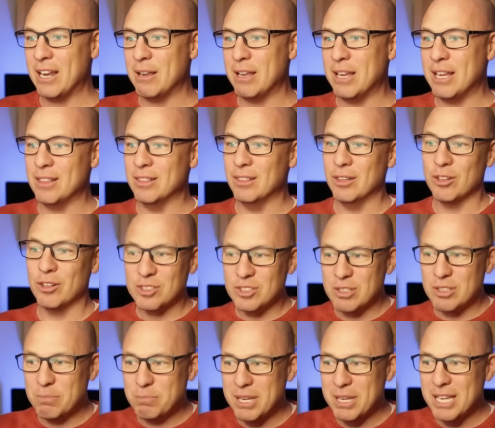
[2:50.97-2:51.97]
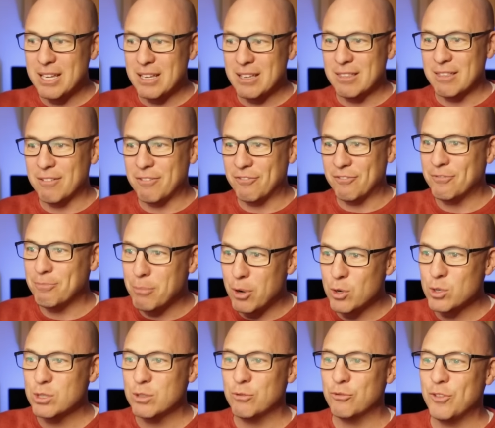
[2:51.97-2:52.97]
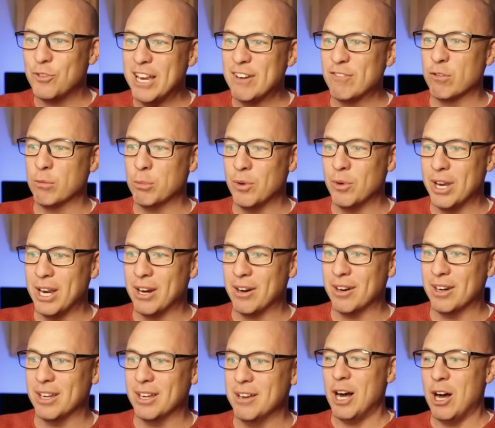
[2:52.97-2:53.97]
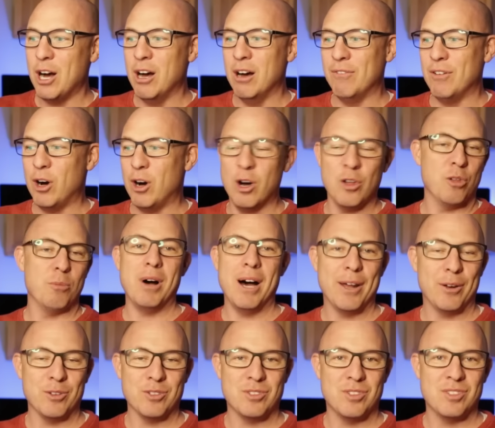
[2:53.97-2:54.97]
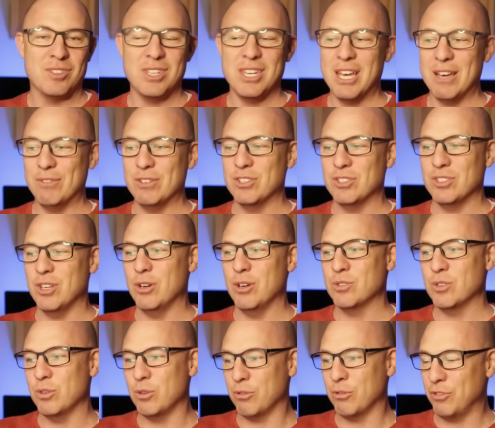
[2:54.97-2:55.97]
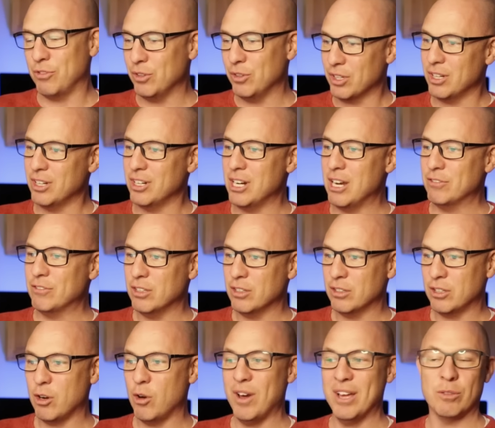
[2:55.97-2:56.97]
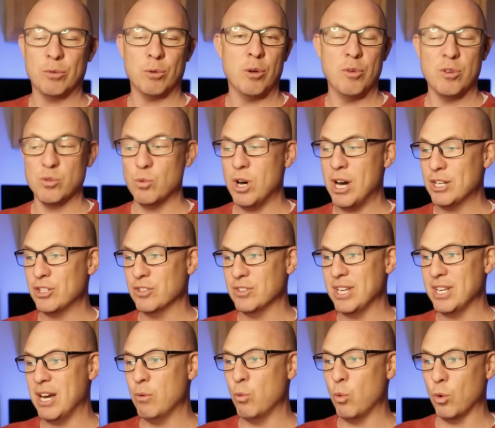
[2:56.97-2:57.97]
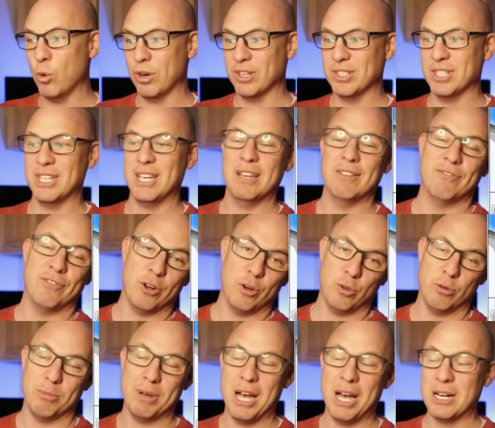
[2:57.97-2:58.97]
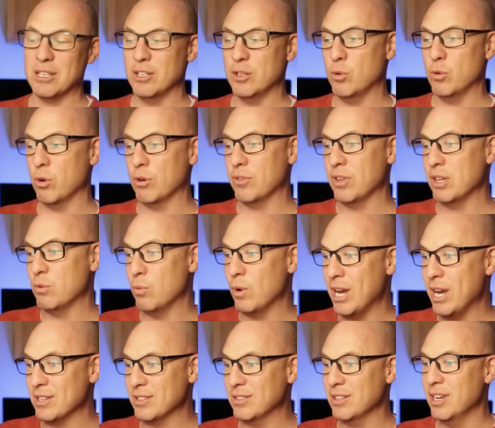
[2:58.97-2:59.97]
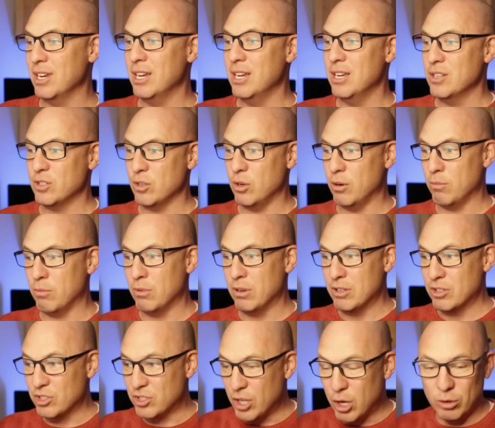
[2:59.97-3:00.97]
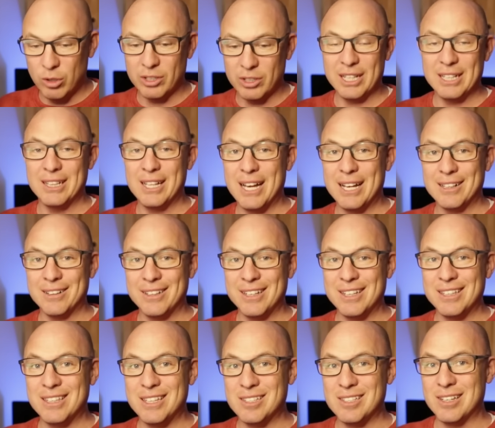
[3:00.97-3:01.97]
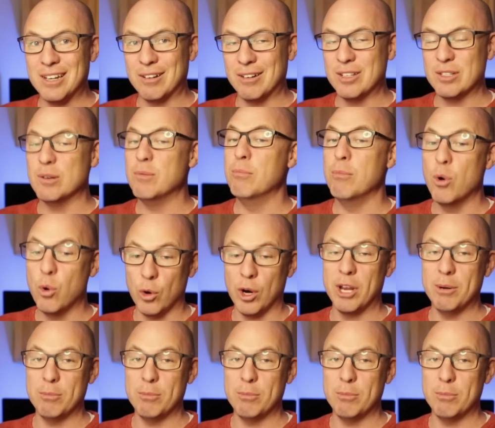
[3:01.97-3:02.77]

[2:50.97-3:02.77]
it looks to be the most favorable area of all the models to see heavy snow. So they're feeling good enough to go ahead and throw those watches out, warnings again, further back to the north and west. So snow looking likely in these areas more and